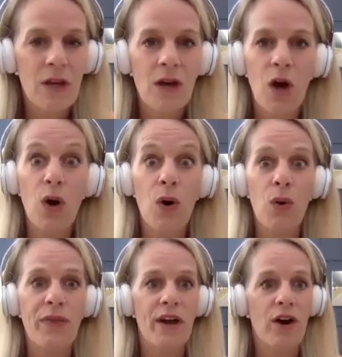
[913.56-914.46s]

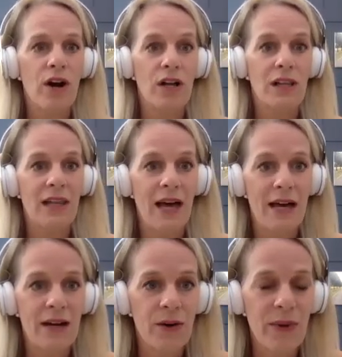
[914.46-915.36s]
Oh, there are a
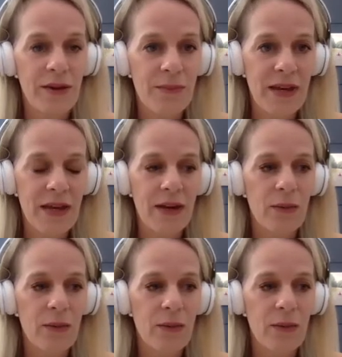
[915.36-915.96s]
lot around me.